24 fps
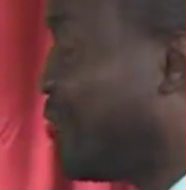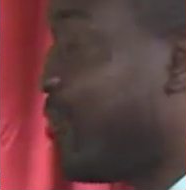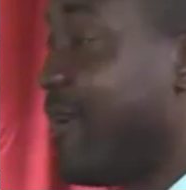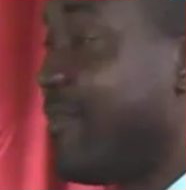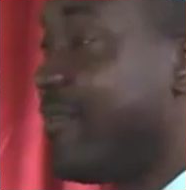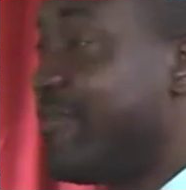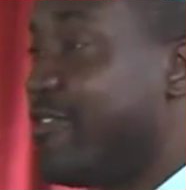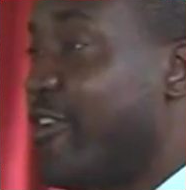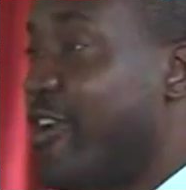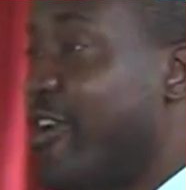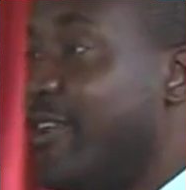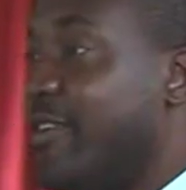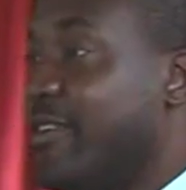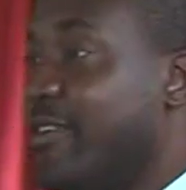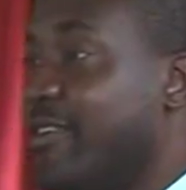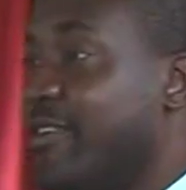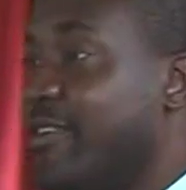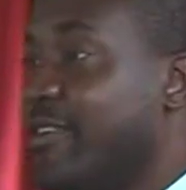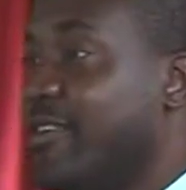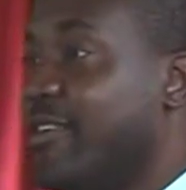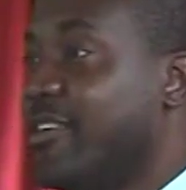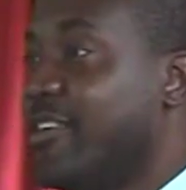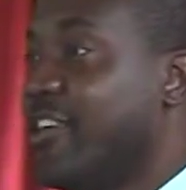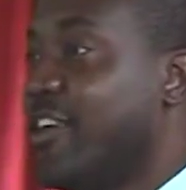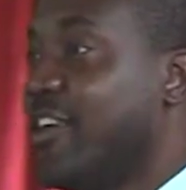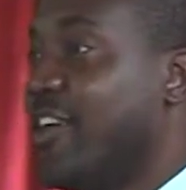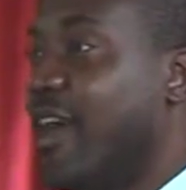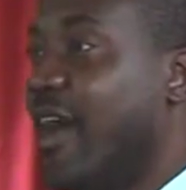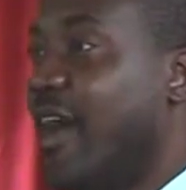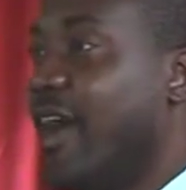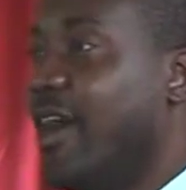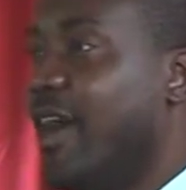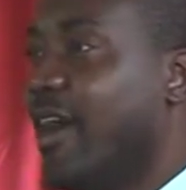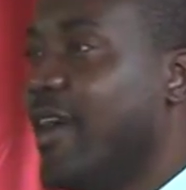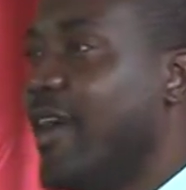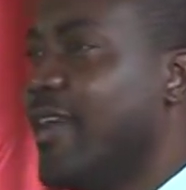the Reverend
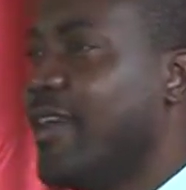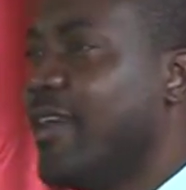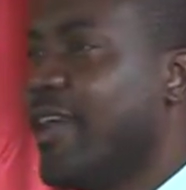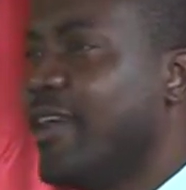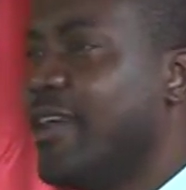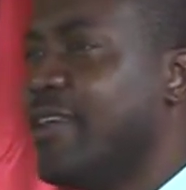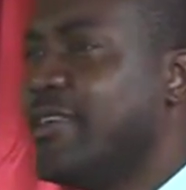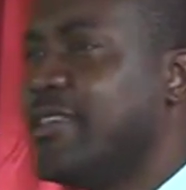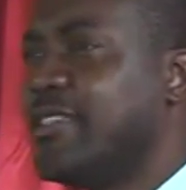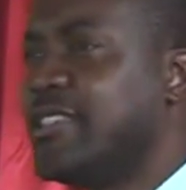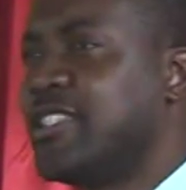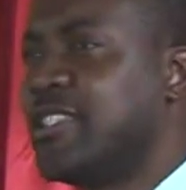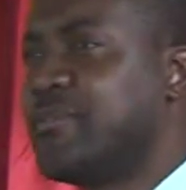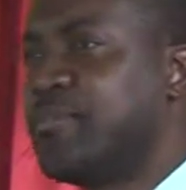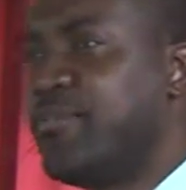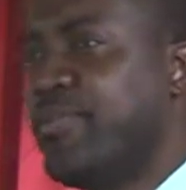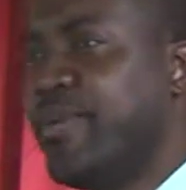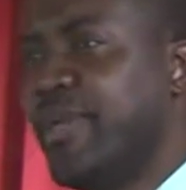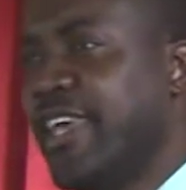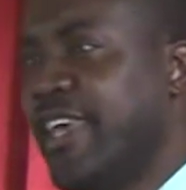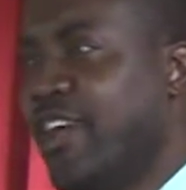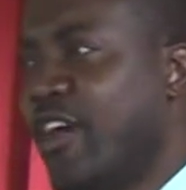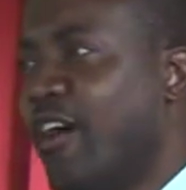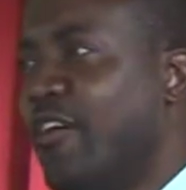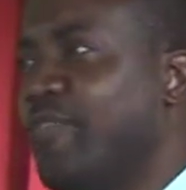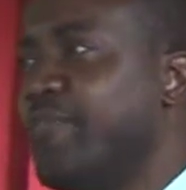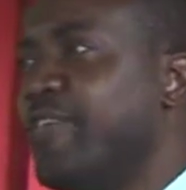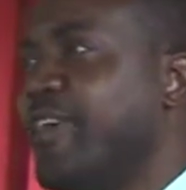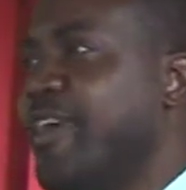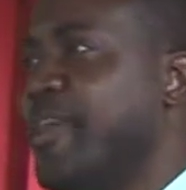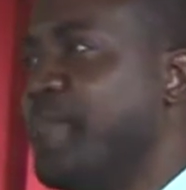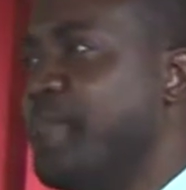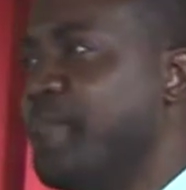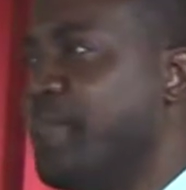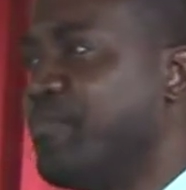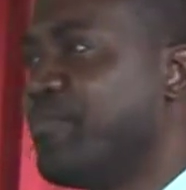speak of
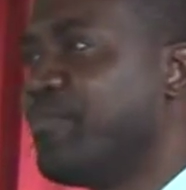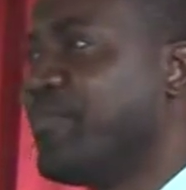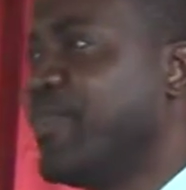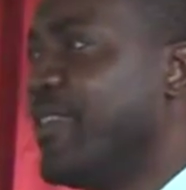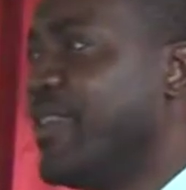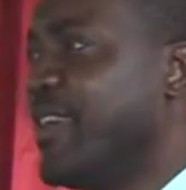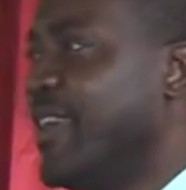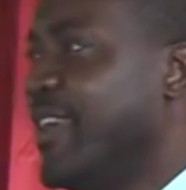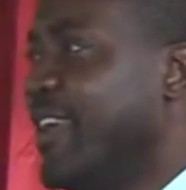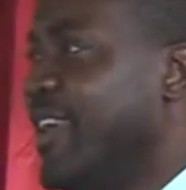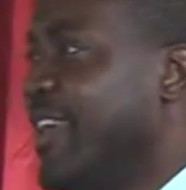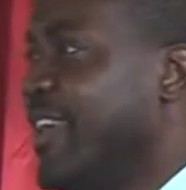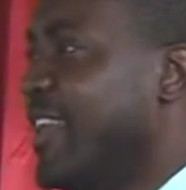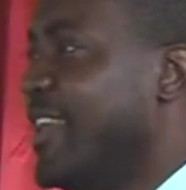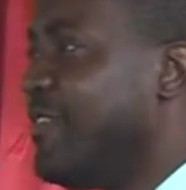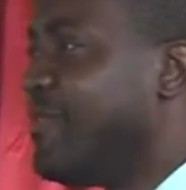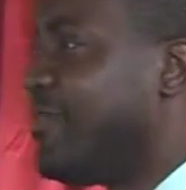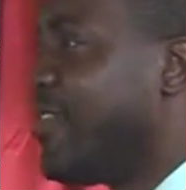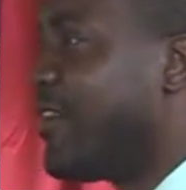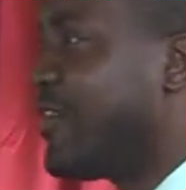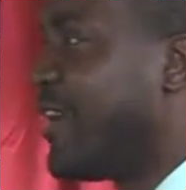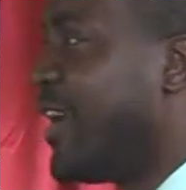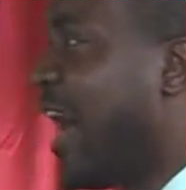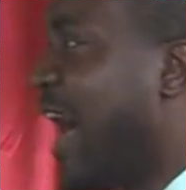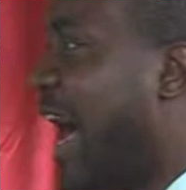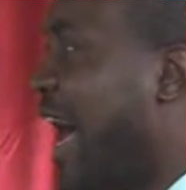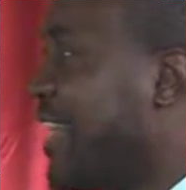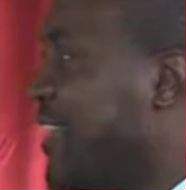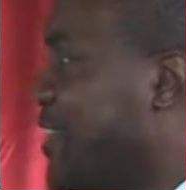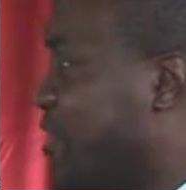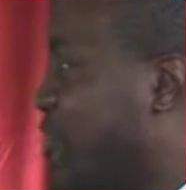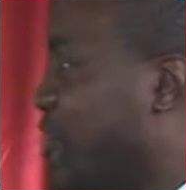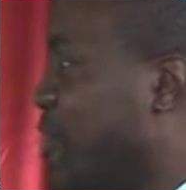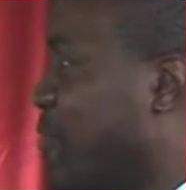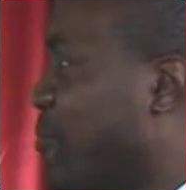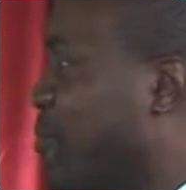him in a very
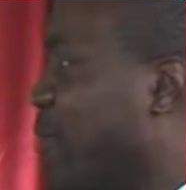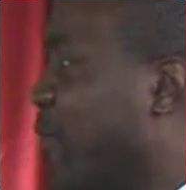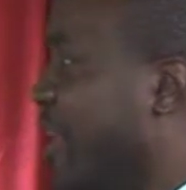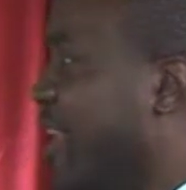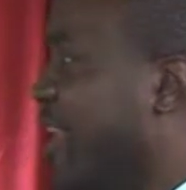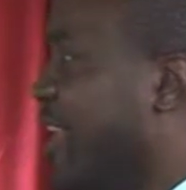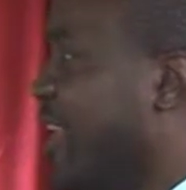handsome